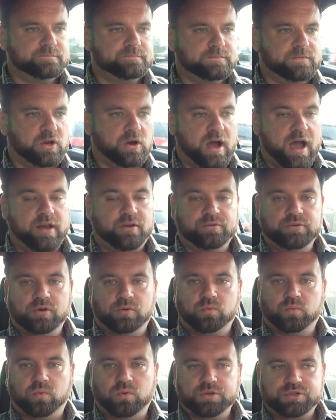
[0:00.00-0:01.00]
don't
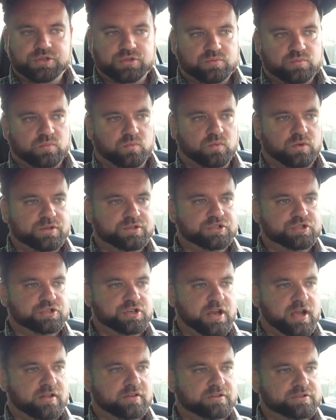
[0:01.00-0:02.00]
know which
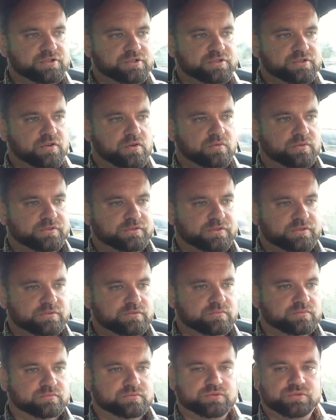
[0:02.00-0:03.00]
challenge is going
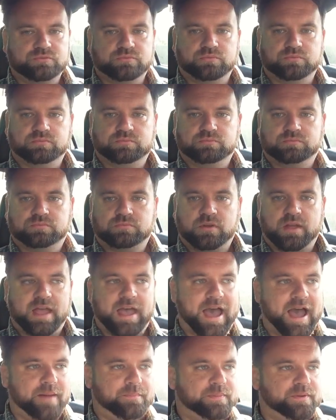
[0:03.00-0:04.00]
to
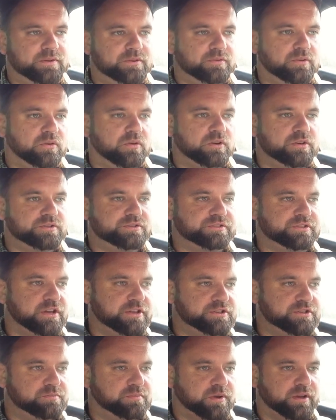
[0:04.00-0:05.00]
happen or
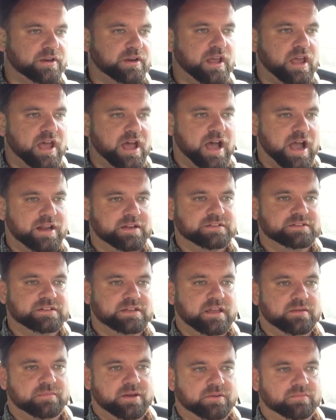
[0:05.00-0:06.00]
such, but I need
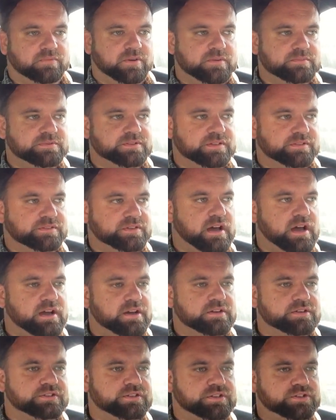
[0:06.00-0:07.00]
to get my rims and
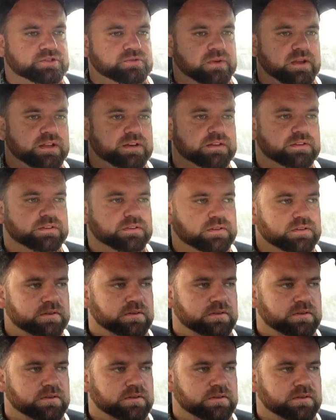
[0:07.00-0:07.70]
tires situated